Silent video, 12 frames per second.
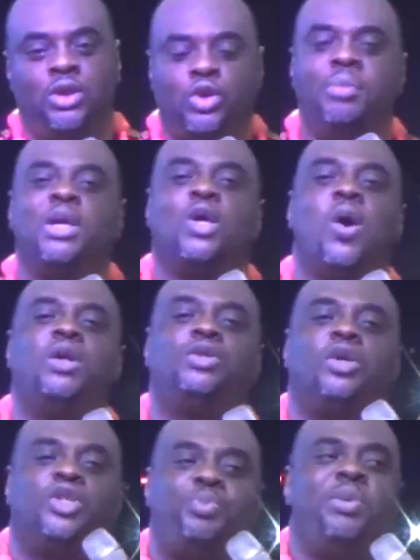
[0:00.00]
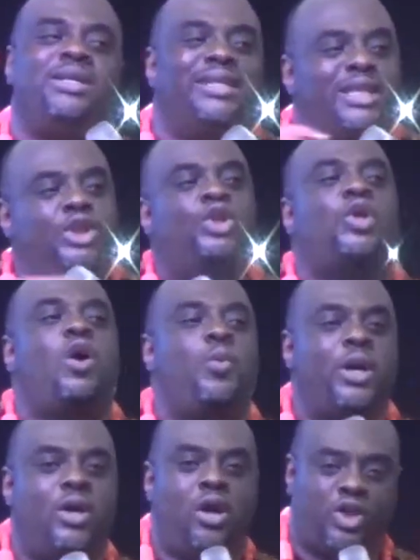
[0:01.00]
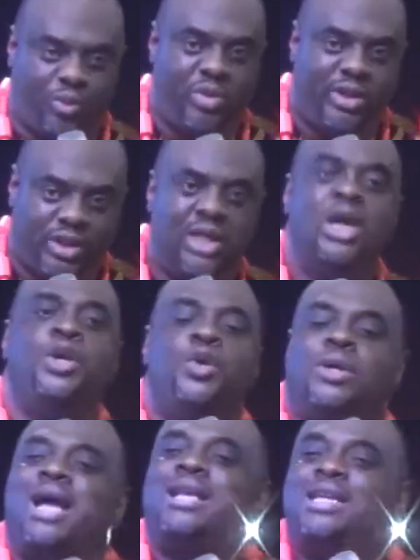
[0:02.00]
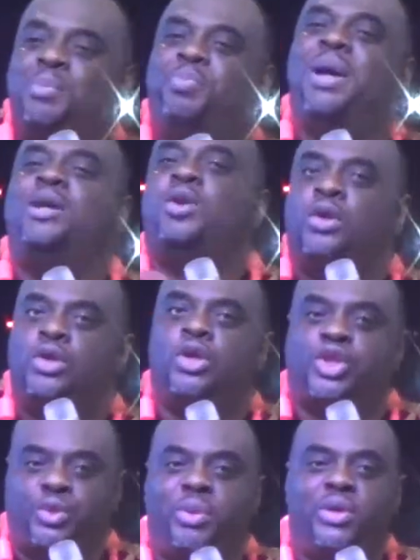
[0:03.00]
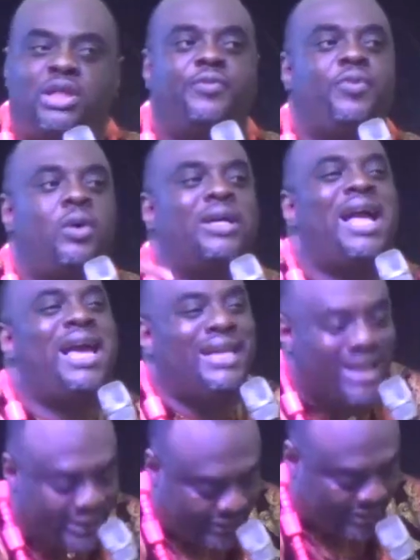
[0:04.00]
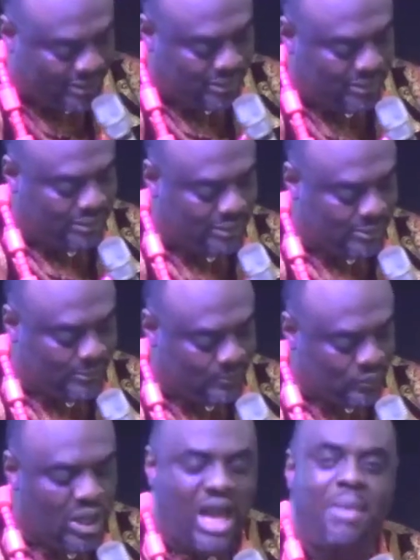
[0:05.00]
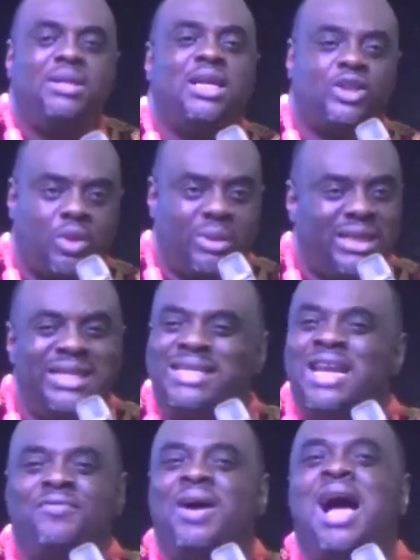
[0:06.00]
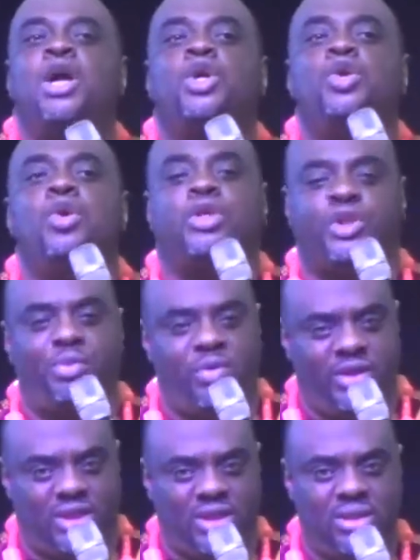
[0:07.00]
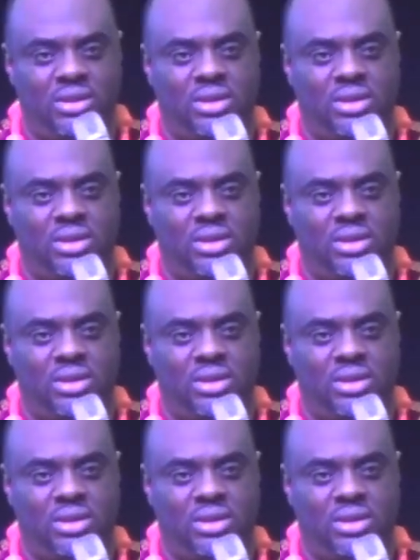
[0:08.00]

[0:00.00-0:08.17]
So because your spirit is joined with God's spirit, you can depend on your spirit for guidance. Help me tell somebody, never argue your spirit.